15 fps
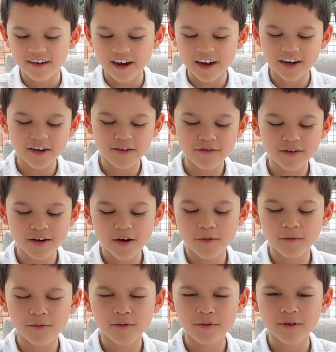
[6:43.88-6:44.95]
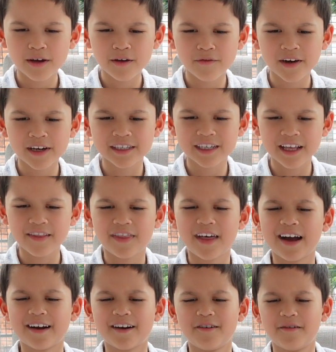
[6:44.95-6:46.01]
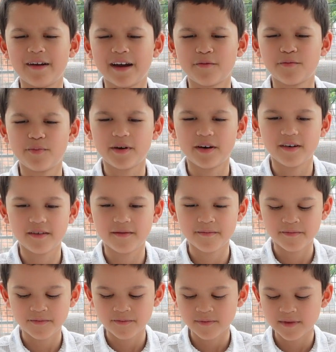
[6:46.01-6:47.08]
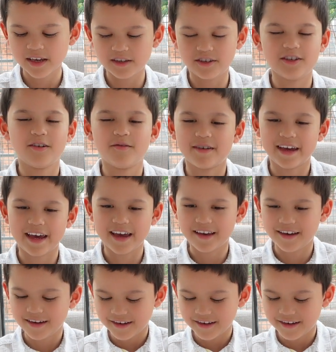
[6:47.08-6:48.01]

I don't know if I said that correct, but it's okay.